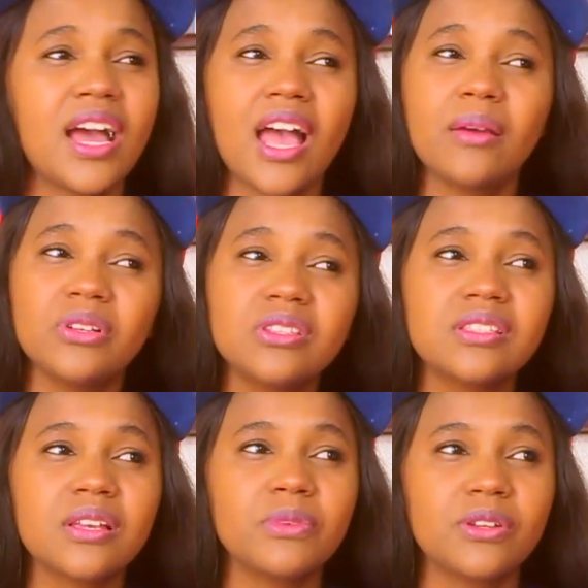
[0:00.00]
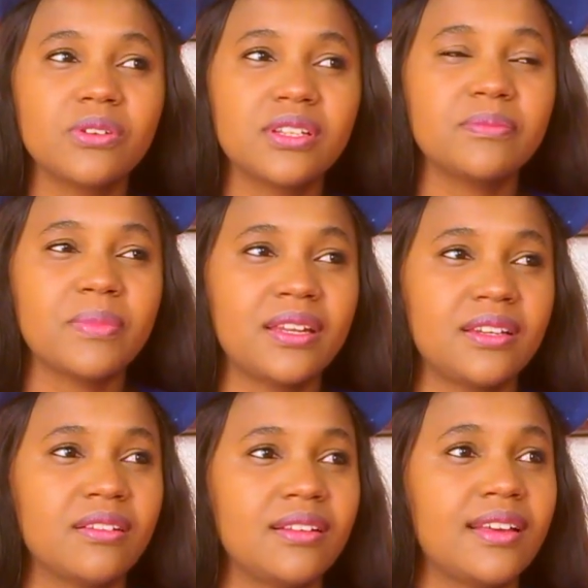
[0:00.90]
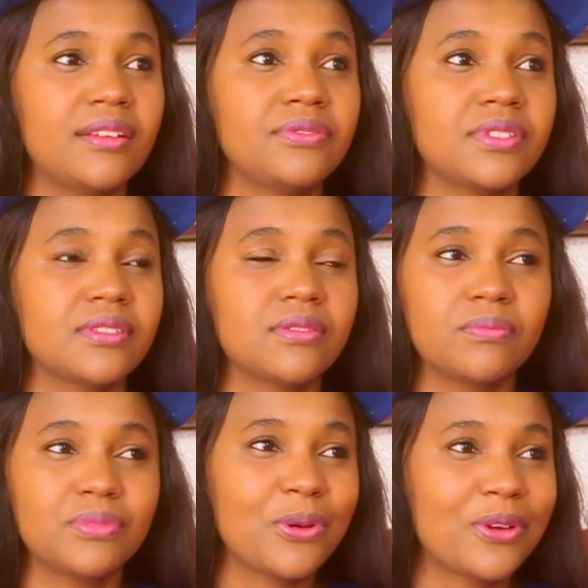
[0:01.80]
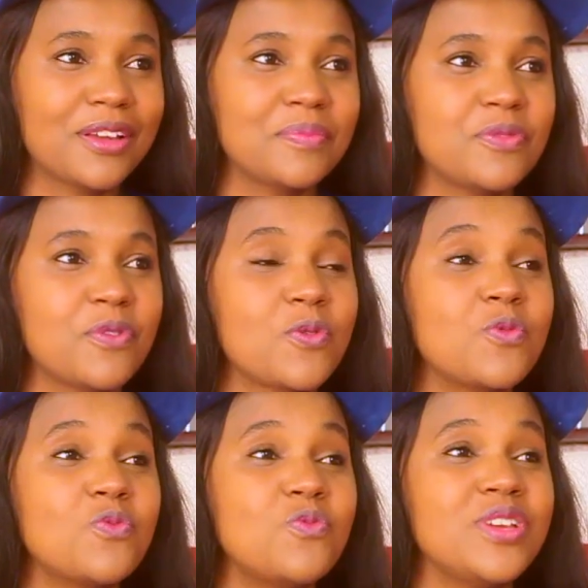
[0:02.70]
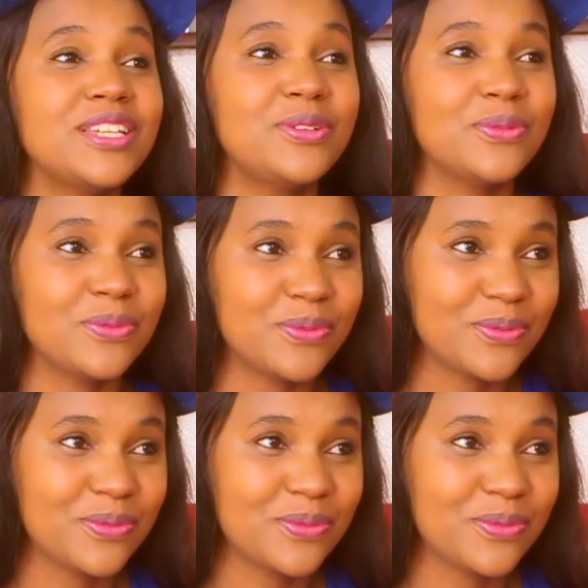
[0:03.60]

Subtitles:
I'm not saying we don't need men in our lives. Don't get me wrong, we do.